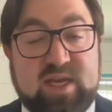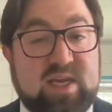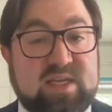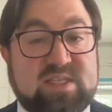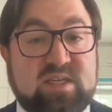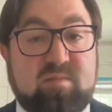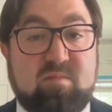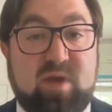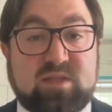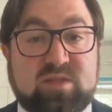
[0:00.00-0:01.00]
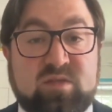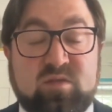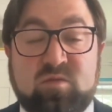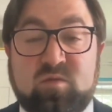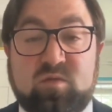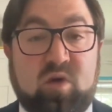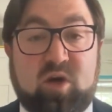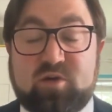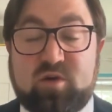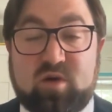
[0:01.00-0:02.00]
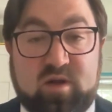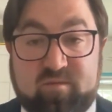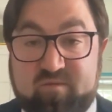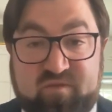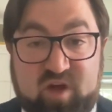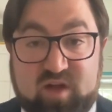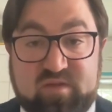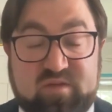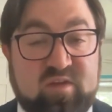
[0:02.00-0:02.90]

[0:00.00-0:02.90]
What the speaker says: Is it meant to launder funds?